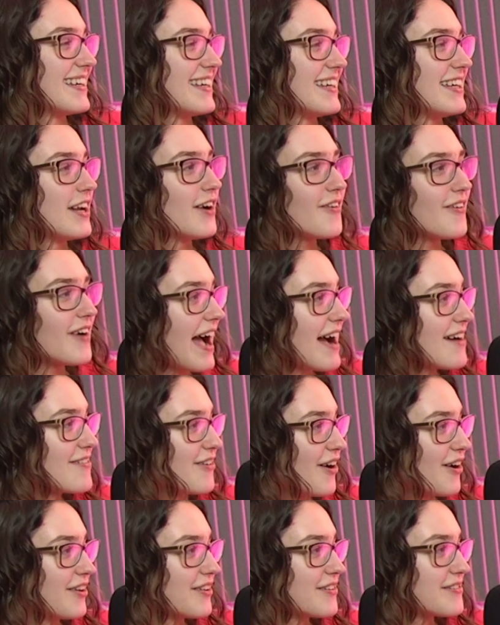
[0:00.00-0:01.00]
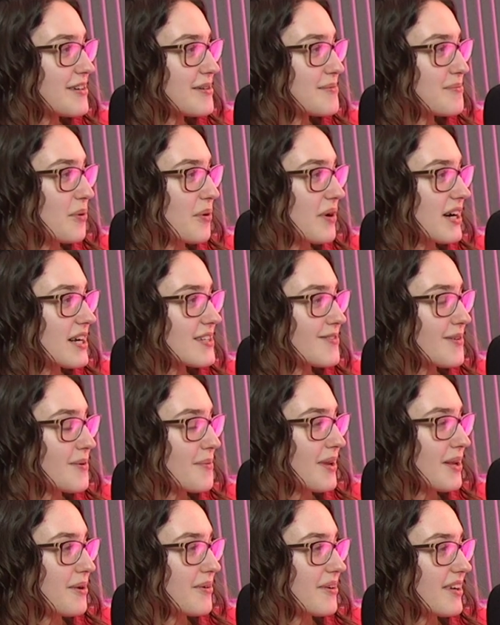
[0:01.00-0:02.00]
You don't have all of your boards from
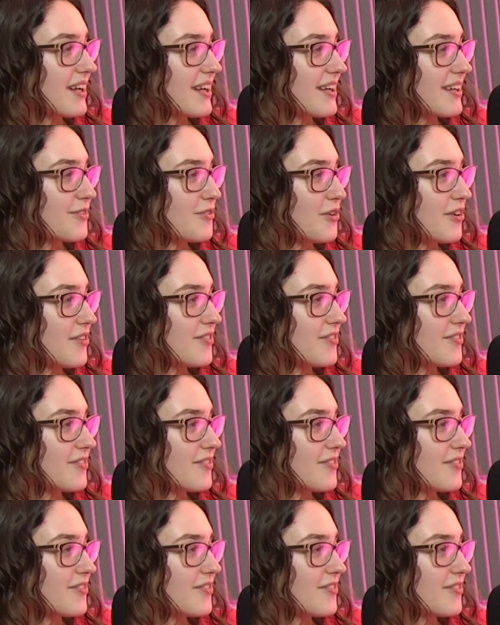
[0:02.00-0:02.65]
when you were like 12.